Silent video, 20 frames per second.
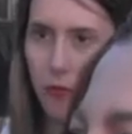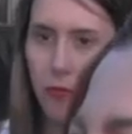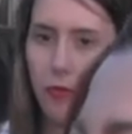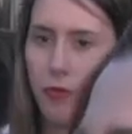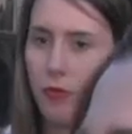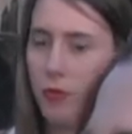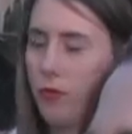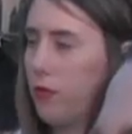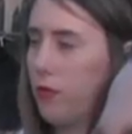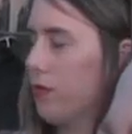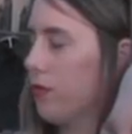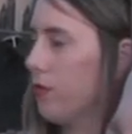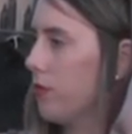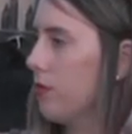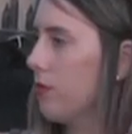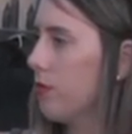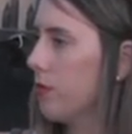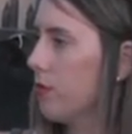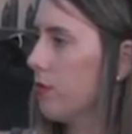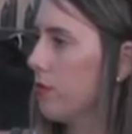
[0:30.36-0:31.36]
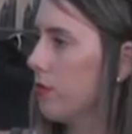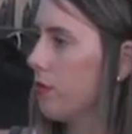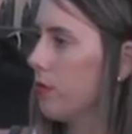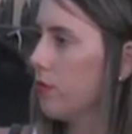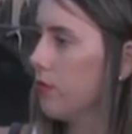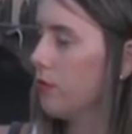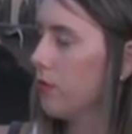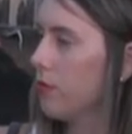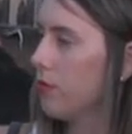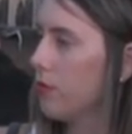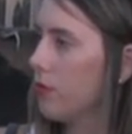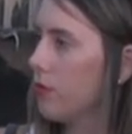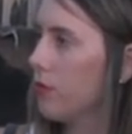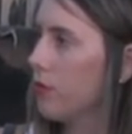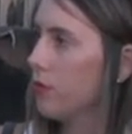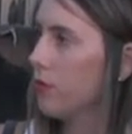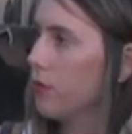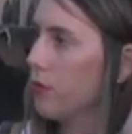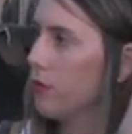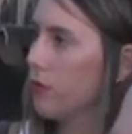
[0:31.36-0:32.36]

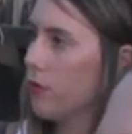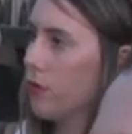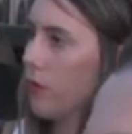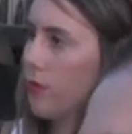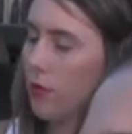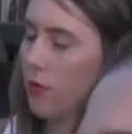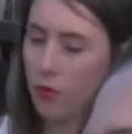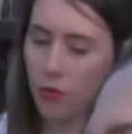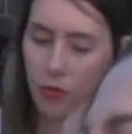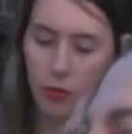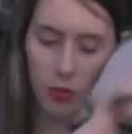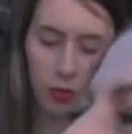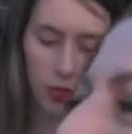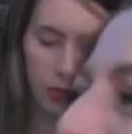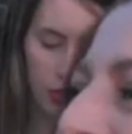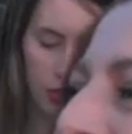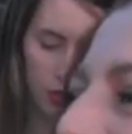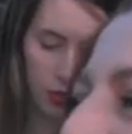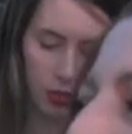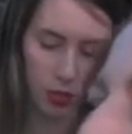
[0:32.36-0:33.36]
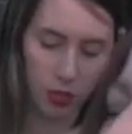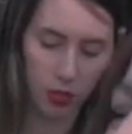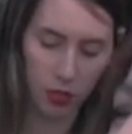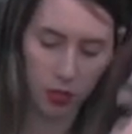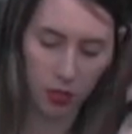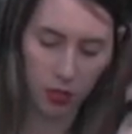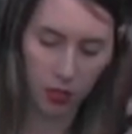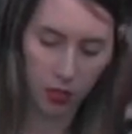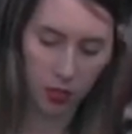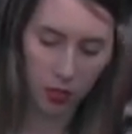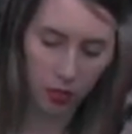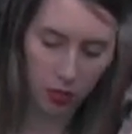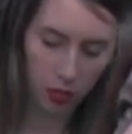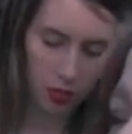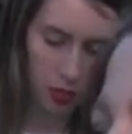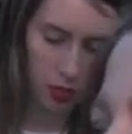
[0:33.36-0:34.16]
This person isn't speaking.